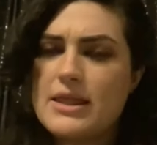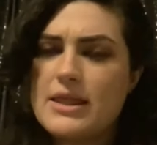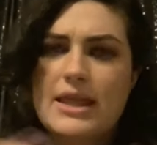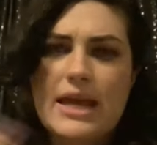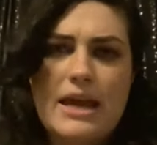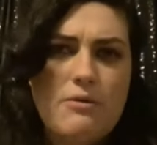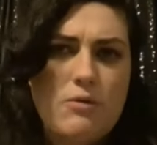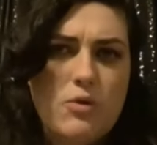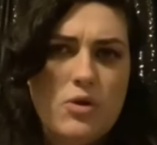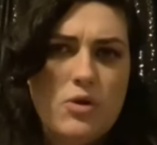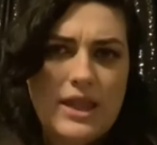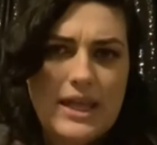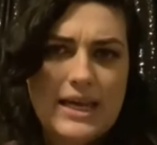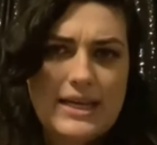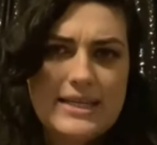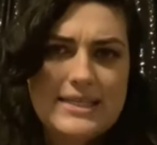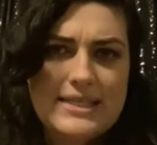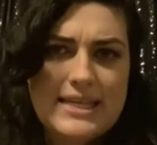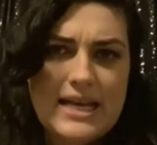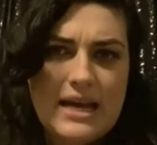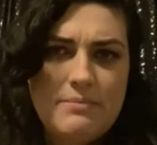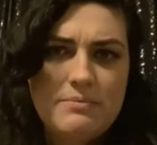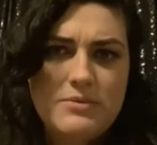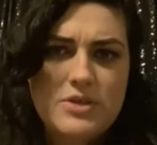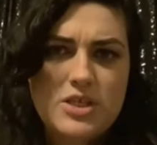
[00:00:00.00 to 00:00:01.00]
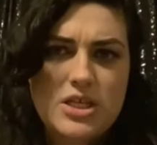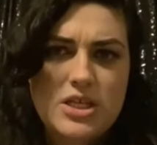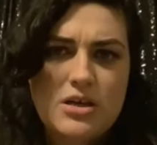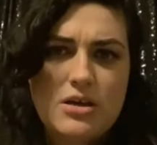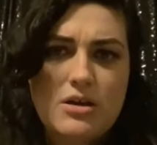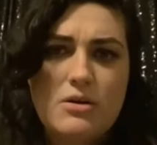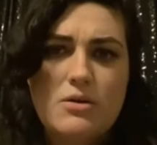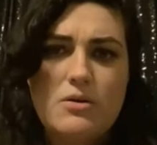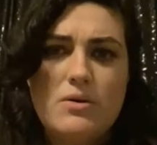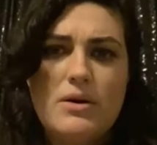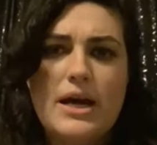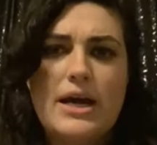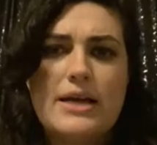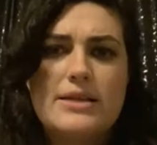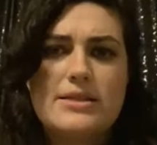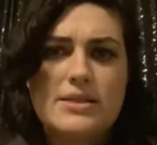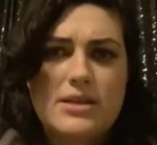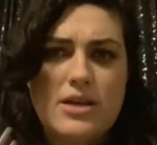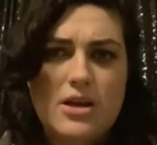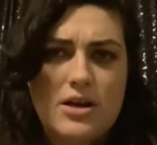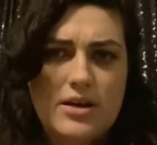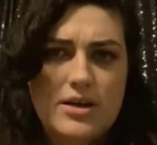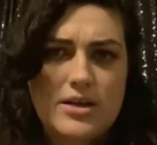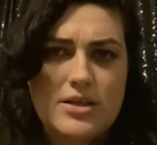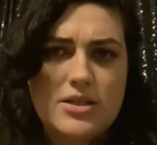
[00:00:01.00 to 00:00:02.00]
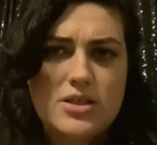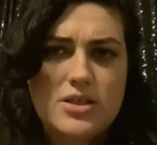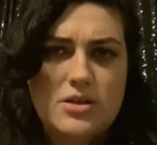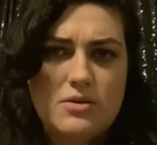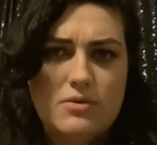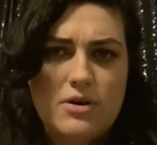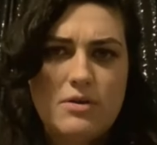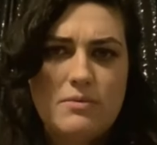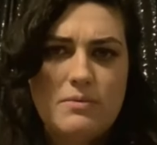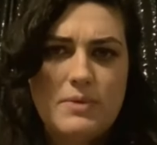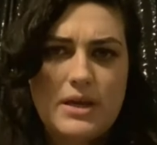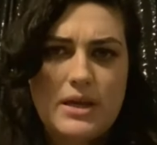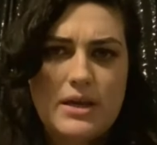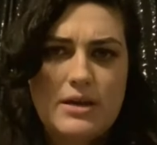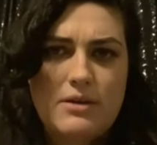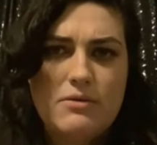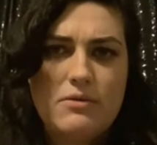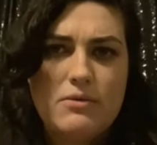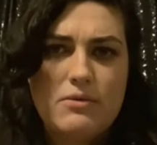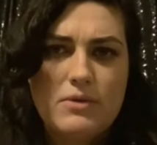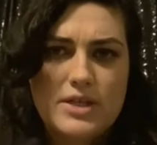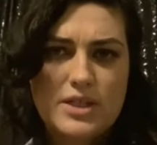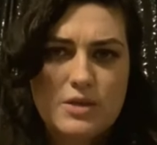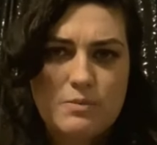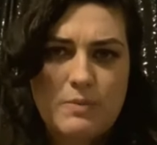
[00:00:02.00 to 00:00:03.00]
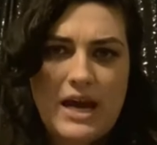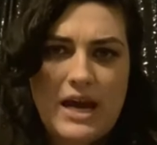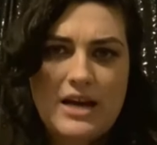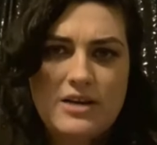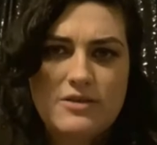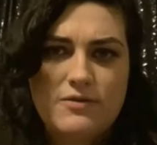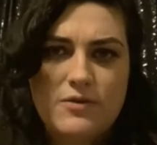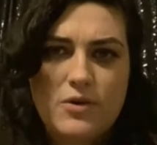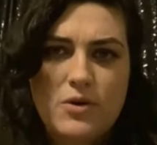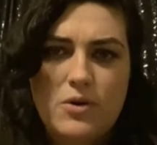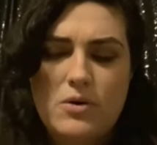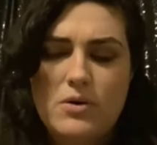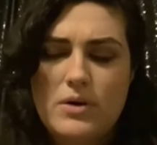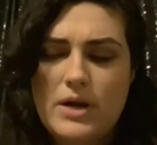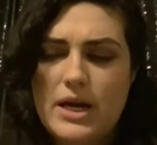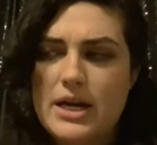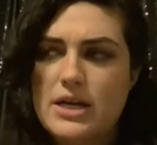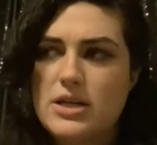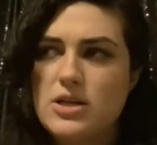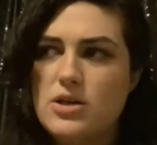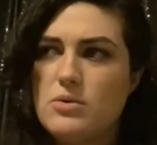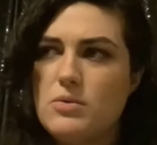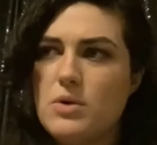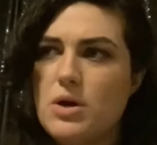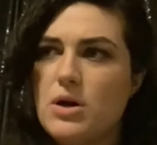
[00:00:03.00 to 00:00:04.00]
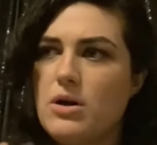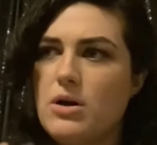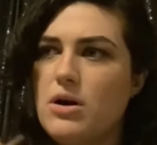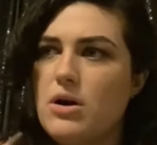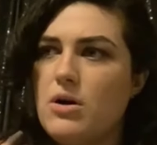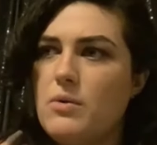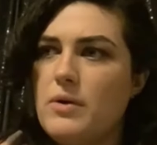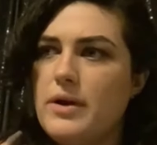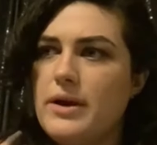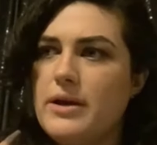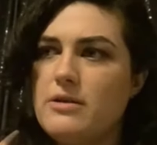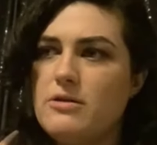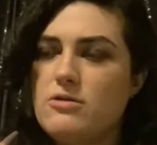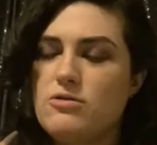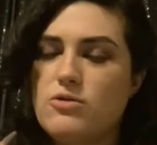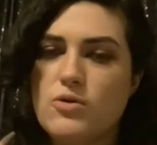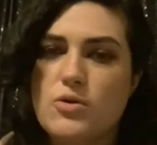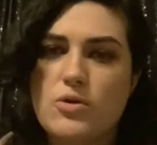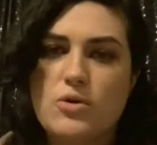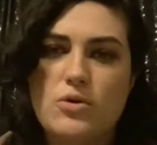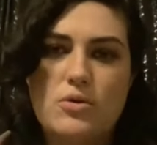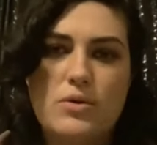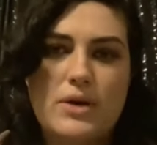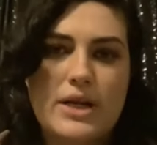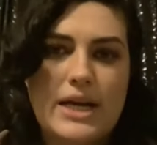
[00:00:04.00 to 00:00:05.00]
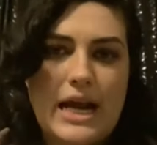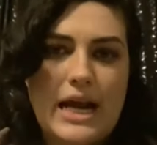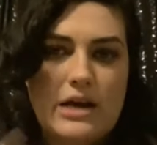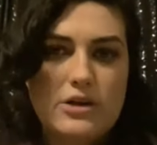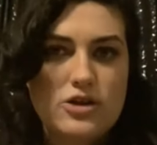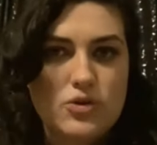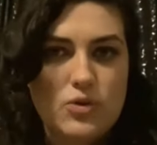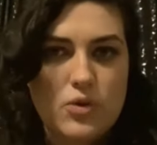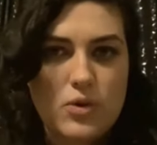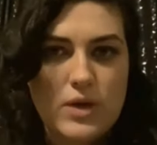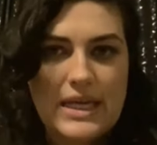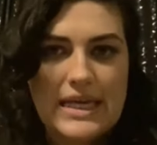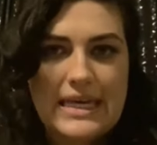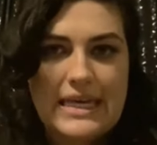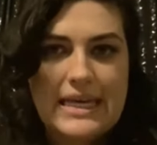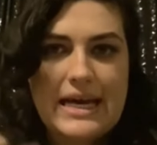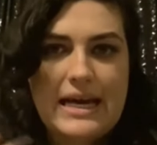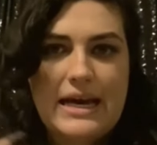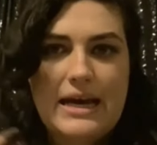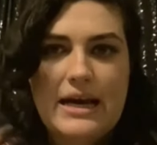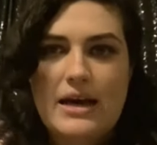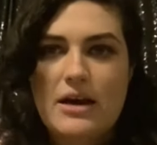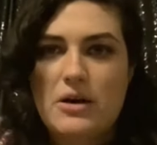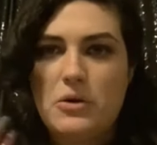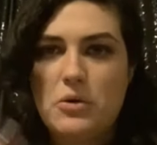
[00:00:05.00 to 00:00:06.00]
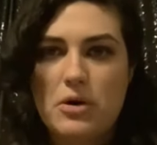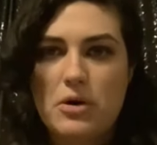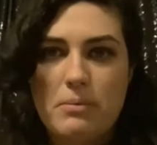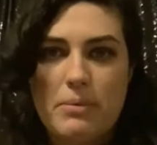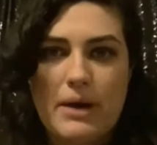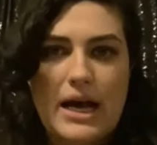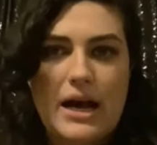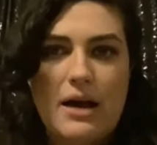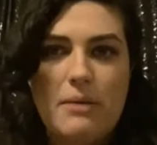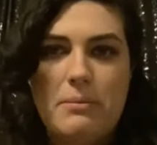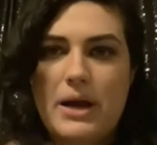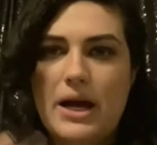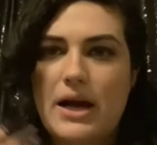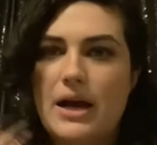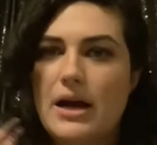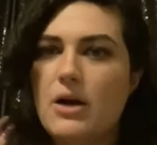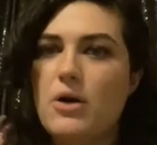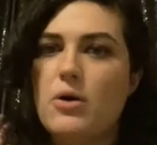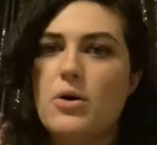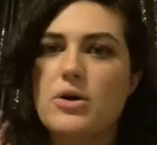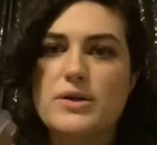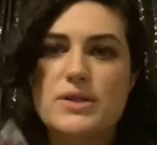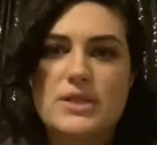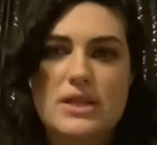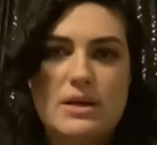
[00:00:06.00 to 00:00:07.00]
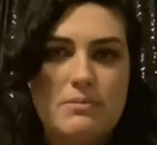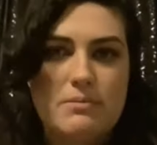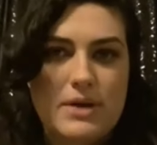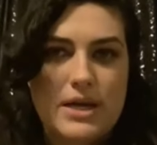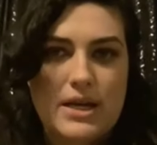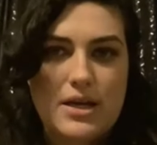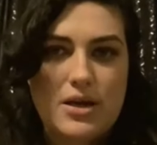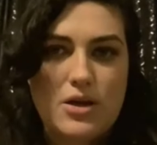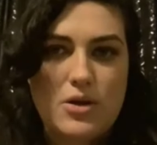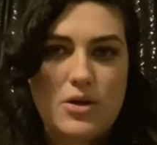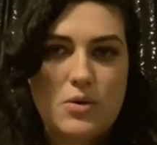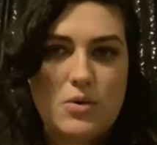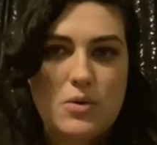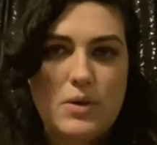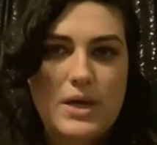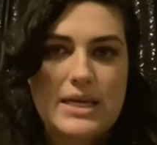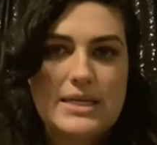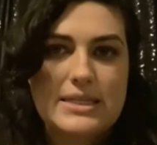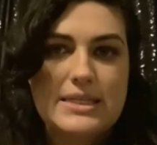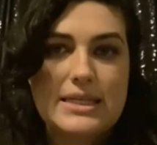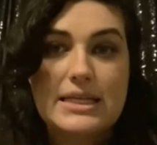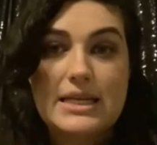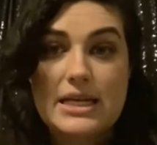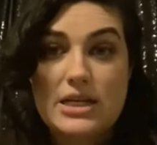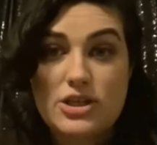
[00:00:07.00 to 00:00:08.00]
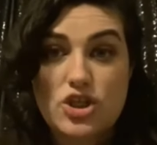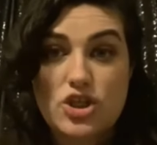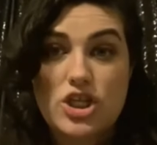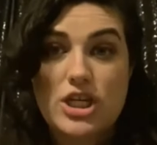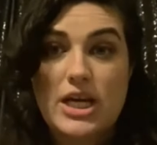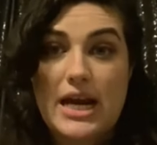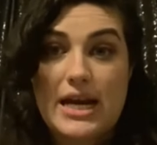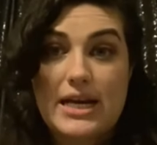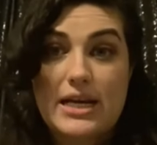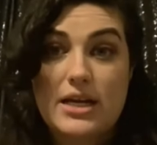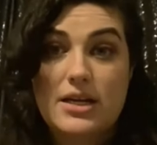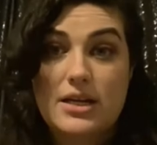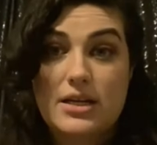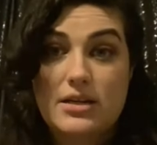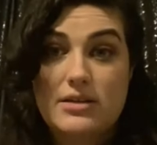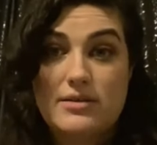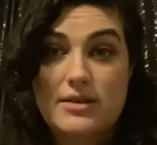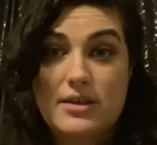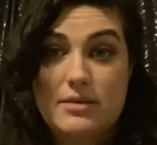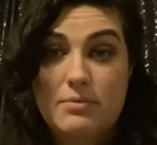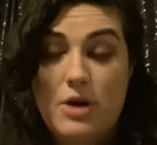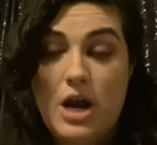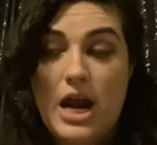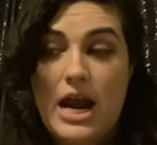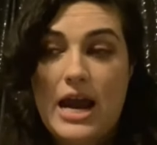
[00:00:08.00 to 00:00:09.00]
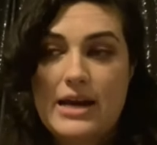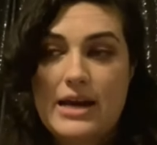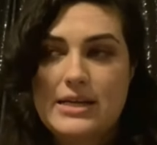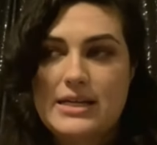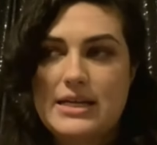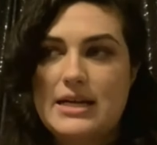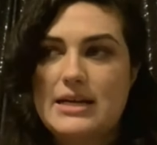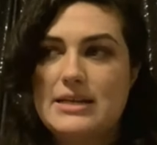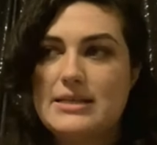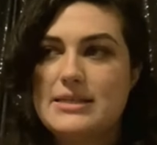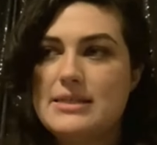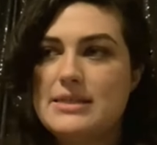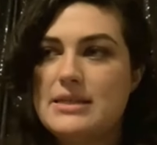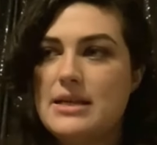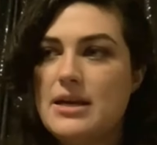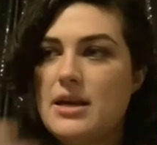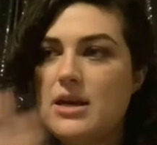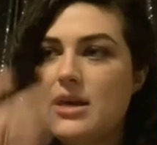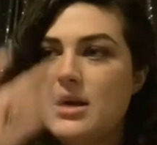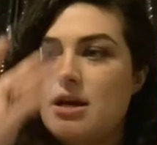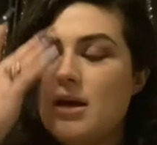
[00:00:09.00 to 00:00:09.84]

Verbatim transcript: they will accept you as long as you are being respectful and you are going through an actual Iya or Baba or somebody who is initiated into the practice.